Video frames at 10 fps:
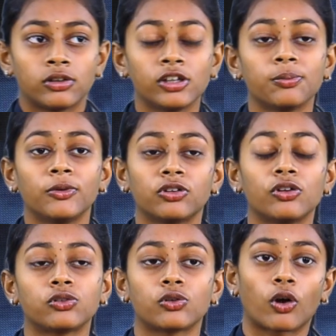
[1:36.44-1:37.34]
This mission
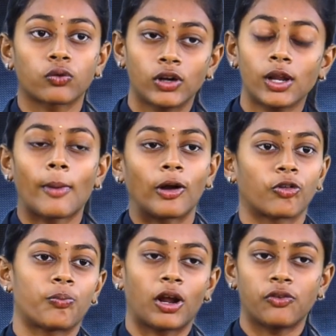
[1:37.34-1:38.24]
is not only a matter
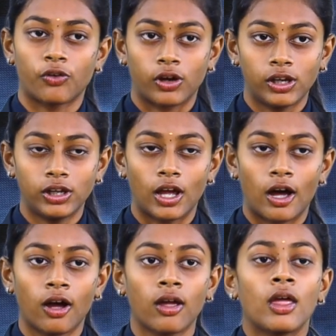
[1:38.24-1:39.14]
of pride for
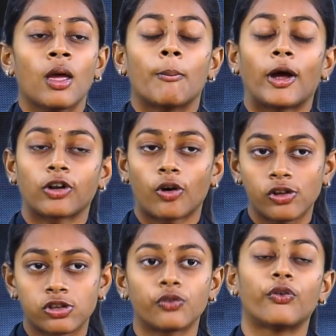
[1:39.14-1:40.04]
India, but
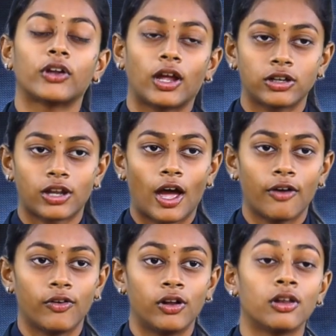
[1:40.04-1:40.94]
also for the entire
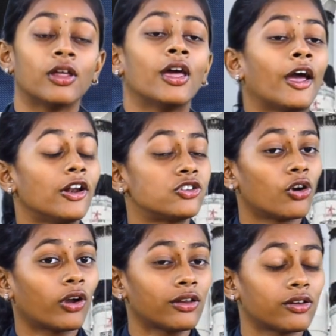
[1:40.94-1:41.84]
world. It
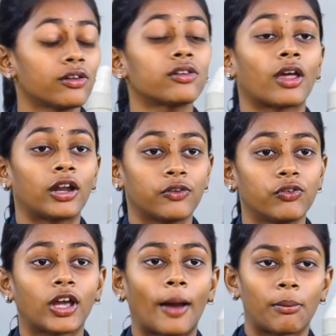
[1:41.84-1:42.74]
showcases the
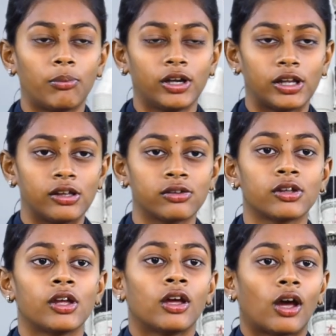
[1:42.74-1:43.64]
scientific capabilities
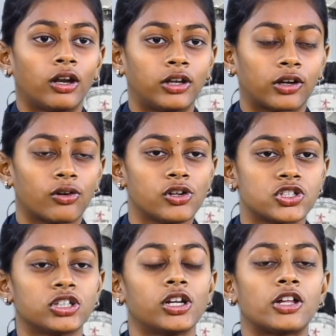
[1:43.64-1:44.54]
and
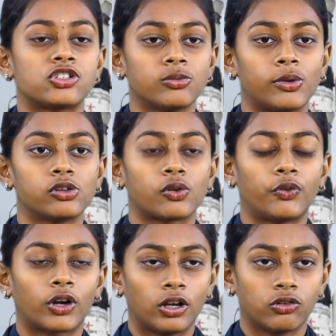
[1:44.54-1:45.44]
technological achievements of
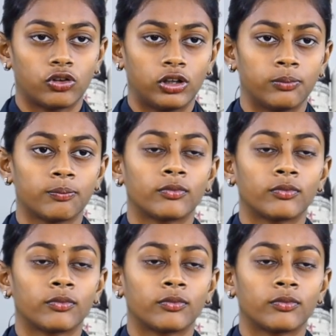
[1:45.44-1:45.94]
a country.